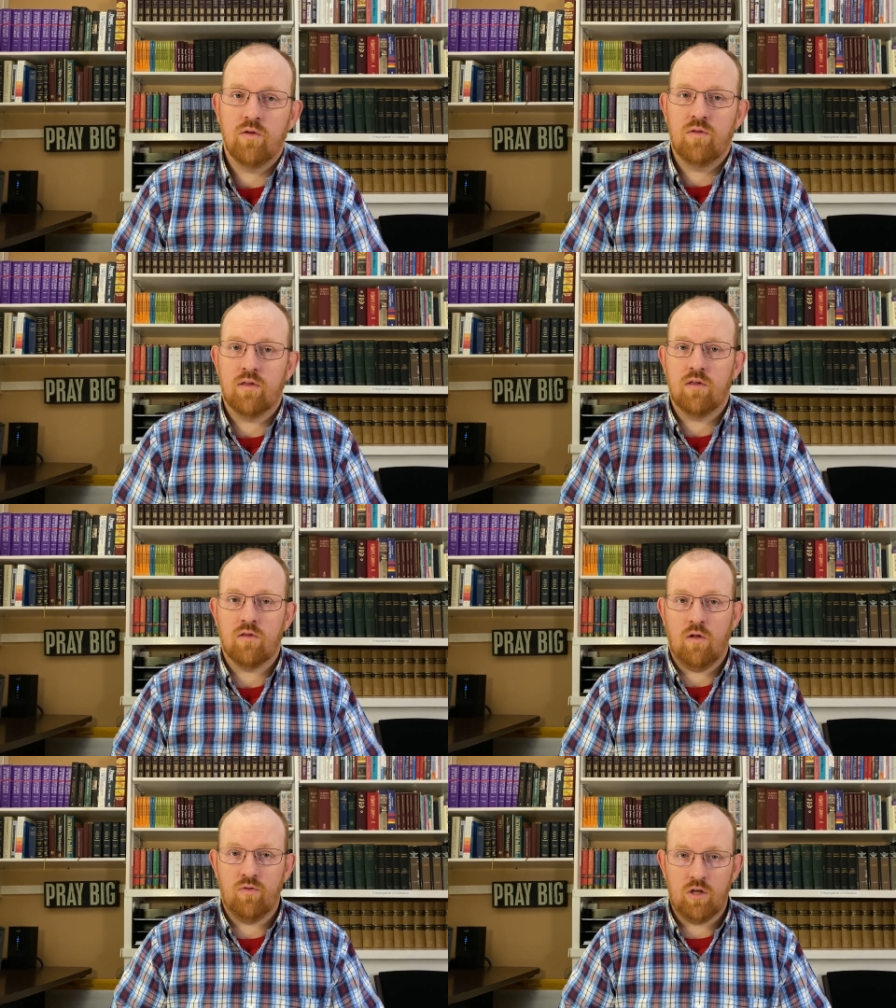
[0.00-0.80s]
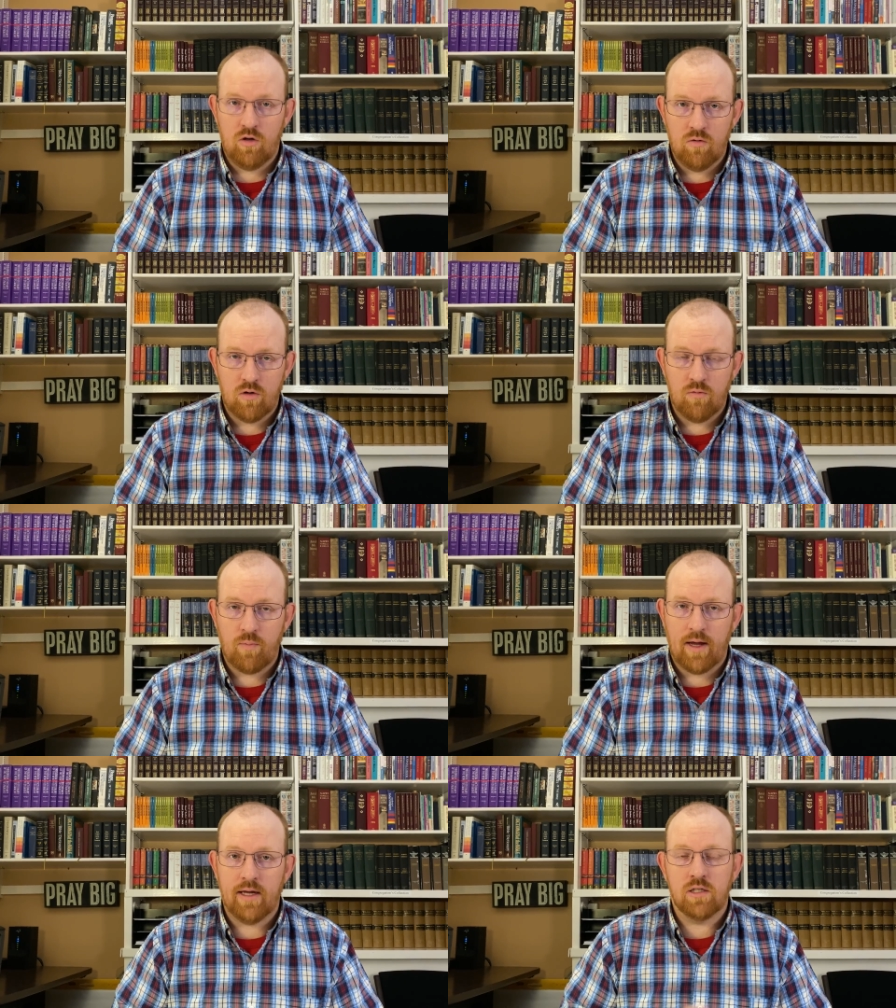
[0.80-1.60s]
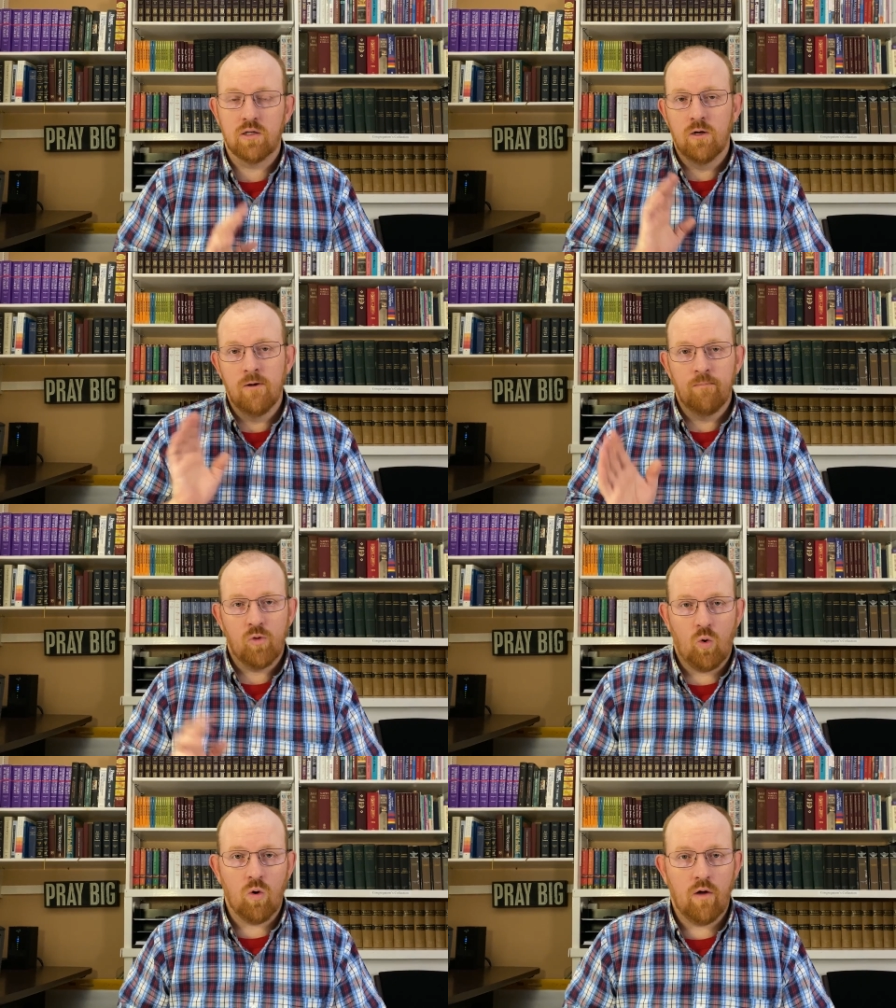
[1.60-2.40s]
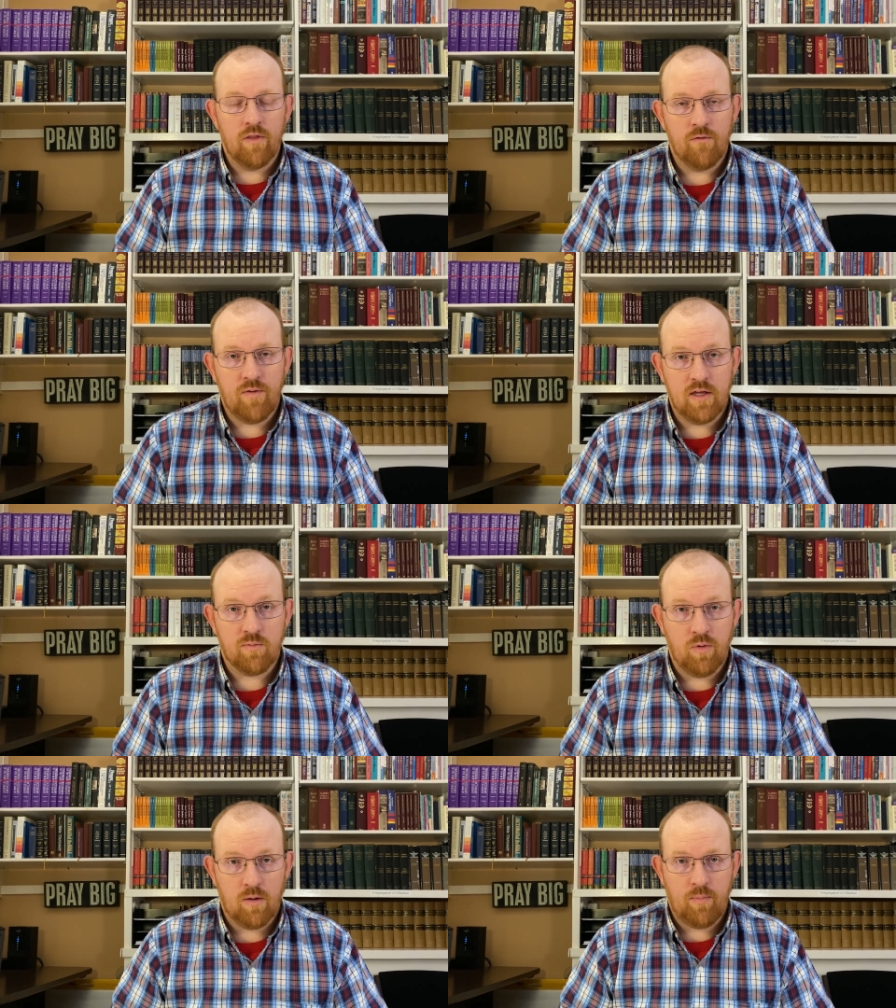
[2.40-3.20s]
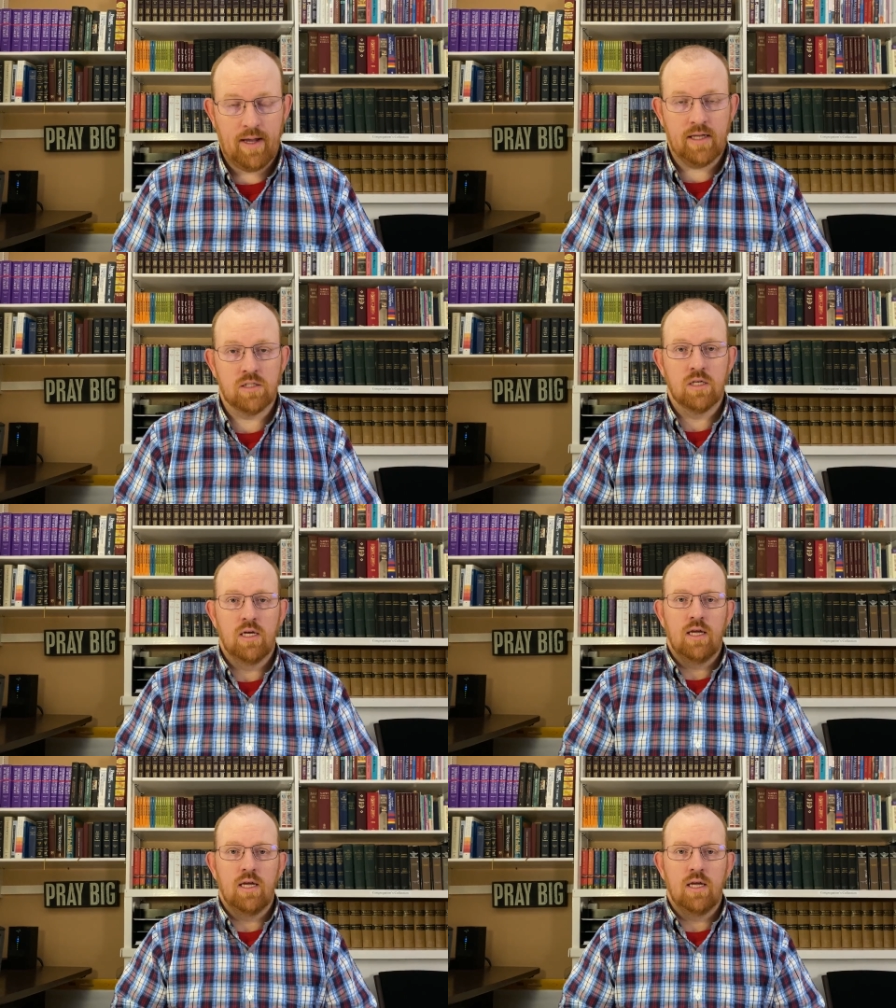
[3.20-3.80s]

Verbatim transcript: this is on the YouTube page or on the Facebook page